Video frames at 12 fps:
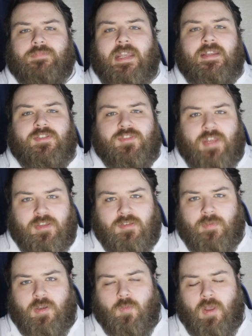Ladies and
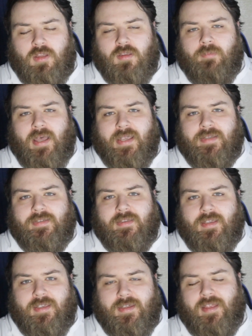gentlemen, welcome back to the
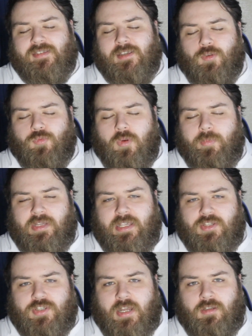Kinetic Rugby
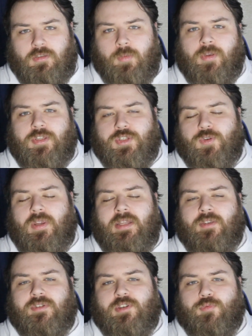League channel. Up on the screen,
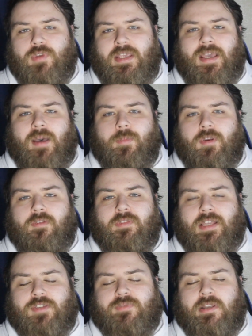there is a recap of
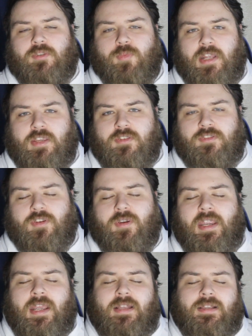last round's predictions.
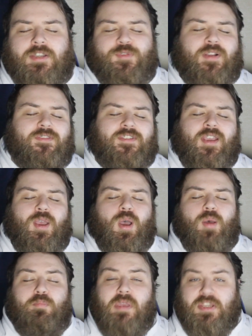Last round's
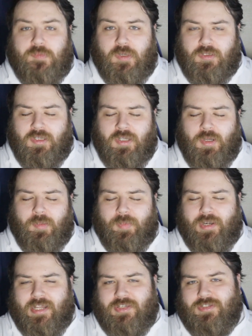abysmal
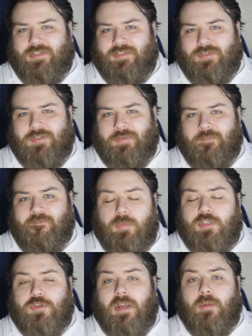predictions. But
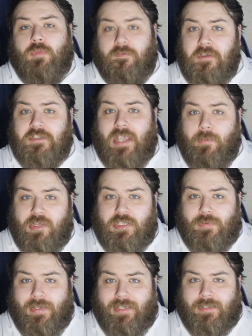let's crack on with the first game of this
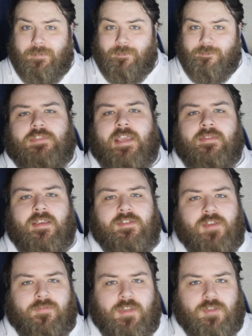week. Kicking
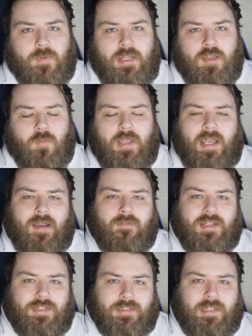things off this week, we
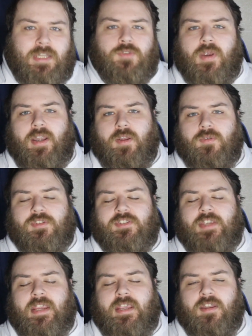have the Leeds Rhinos
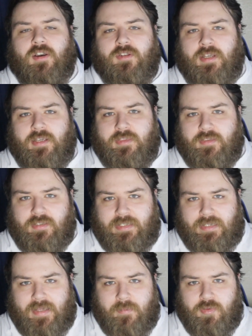taking on the Leigh
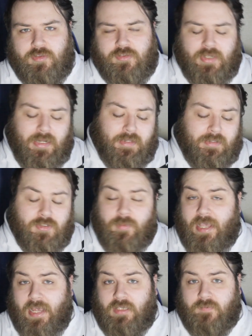Leopards. This will
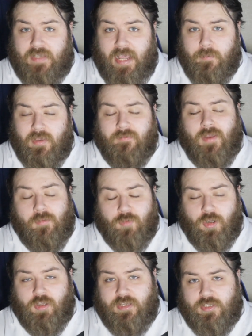be a hell of a game. If I'm
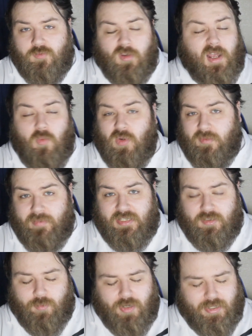wrong on this one, I wouldn't be
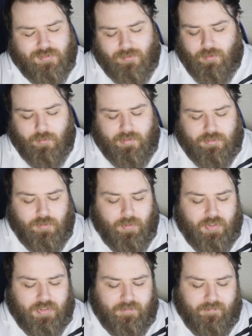surprised. I'm not going to be too
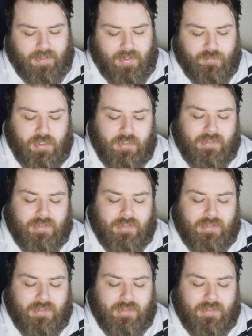bothered if I am.